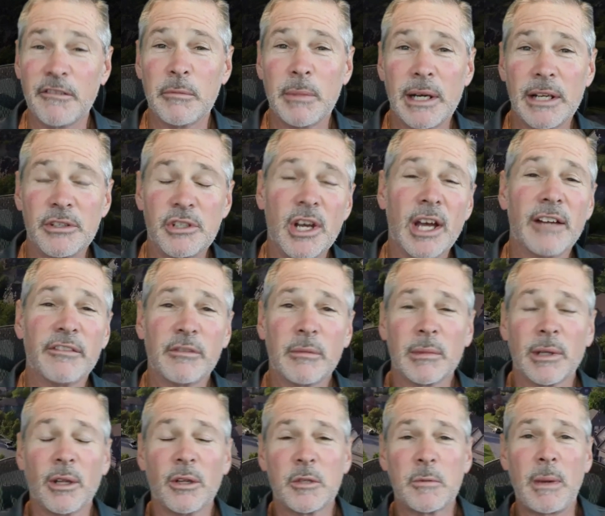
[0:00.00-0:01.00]
everybody, John from
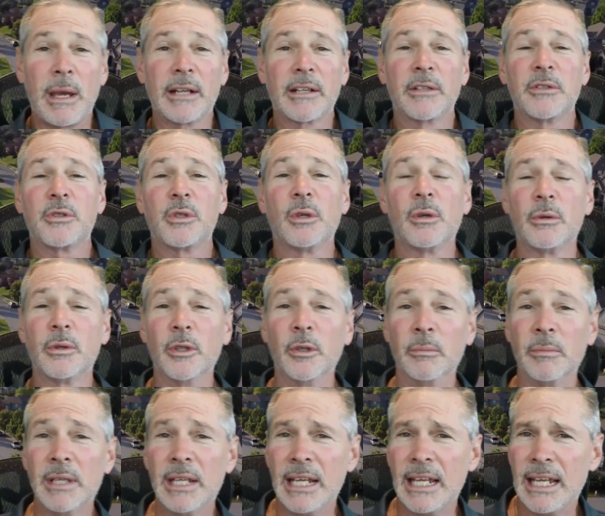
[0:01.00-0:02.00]
the Launchpad control
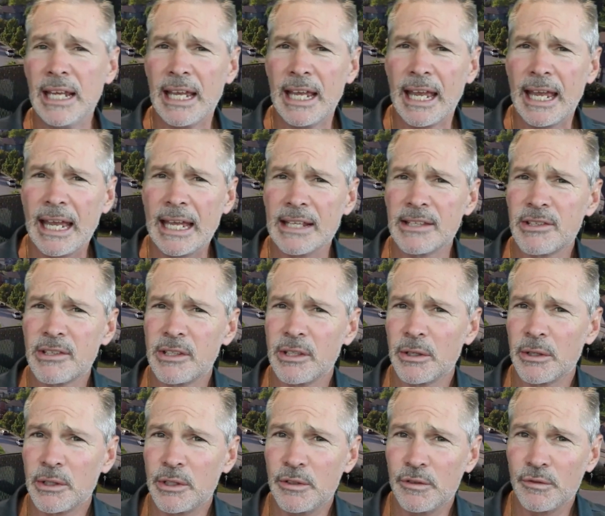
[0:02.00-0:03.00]
room. And
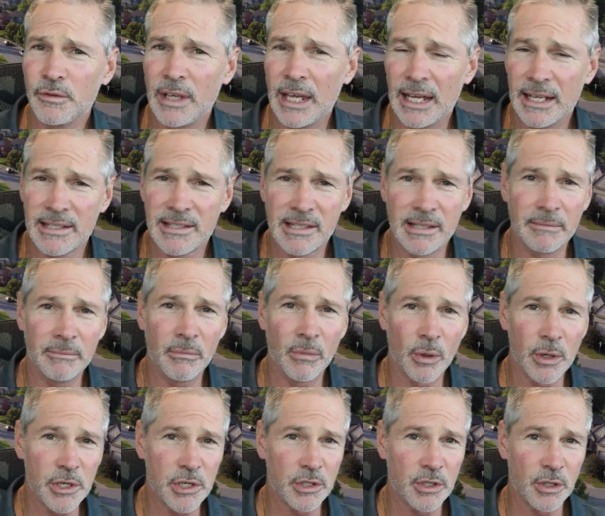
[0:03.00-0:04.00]
so you've got some
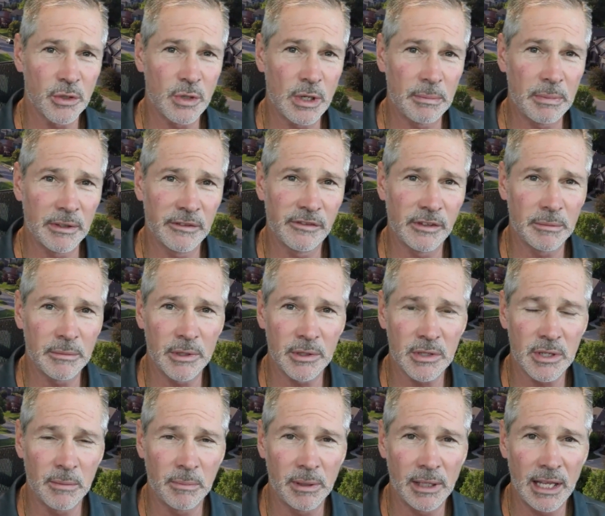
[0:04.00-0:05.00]
moisture dripping from your
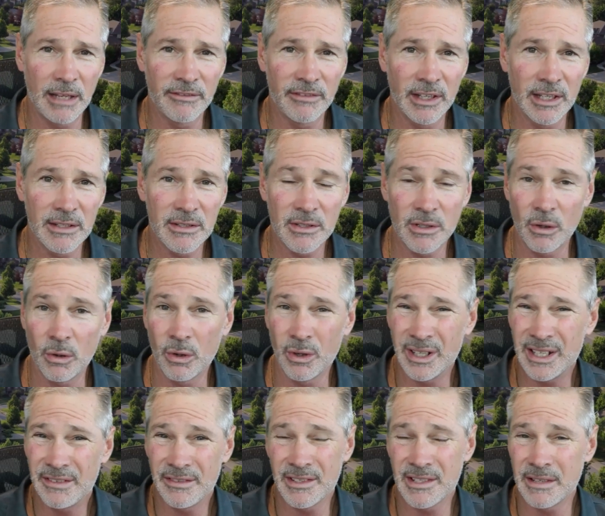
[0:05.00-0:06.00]
supply vents
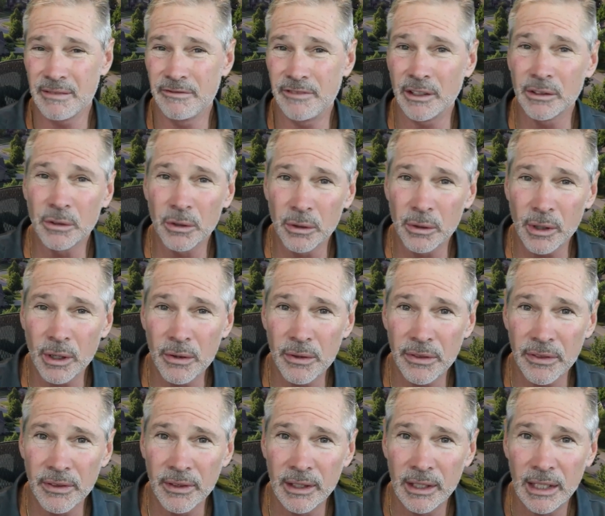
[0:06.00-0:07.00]
or even some fungal
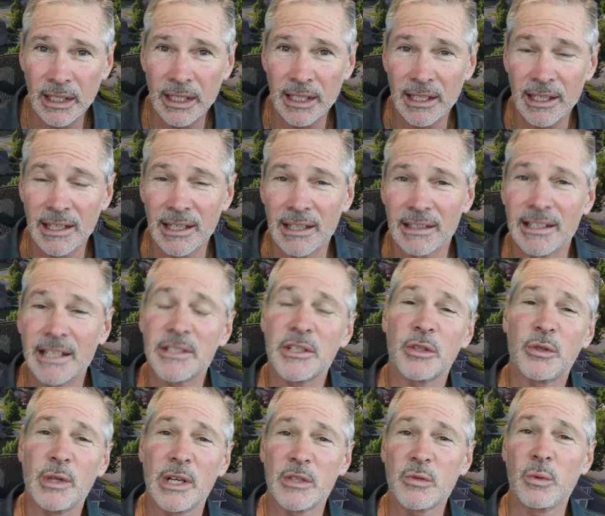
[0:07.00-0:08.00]
growth. Let's
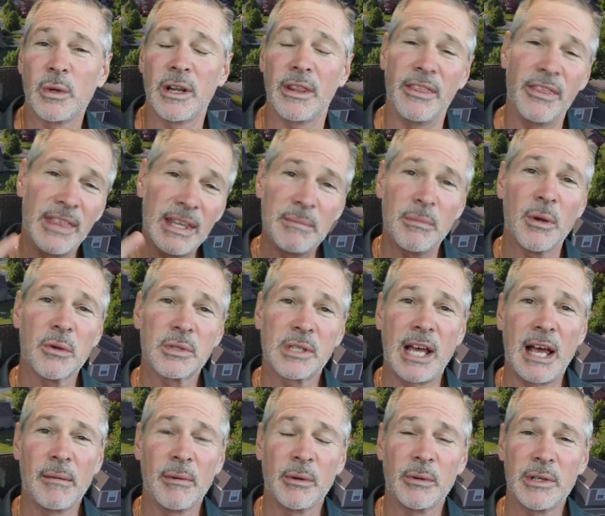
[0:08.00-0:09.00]
address one of the most
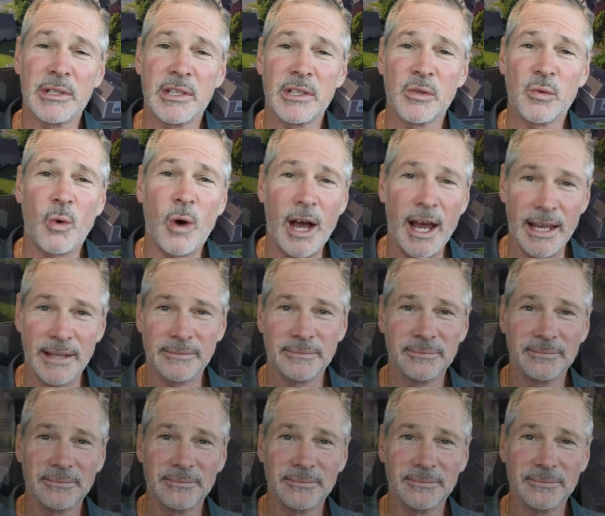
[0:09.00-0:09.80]
common reasons why.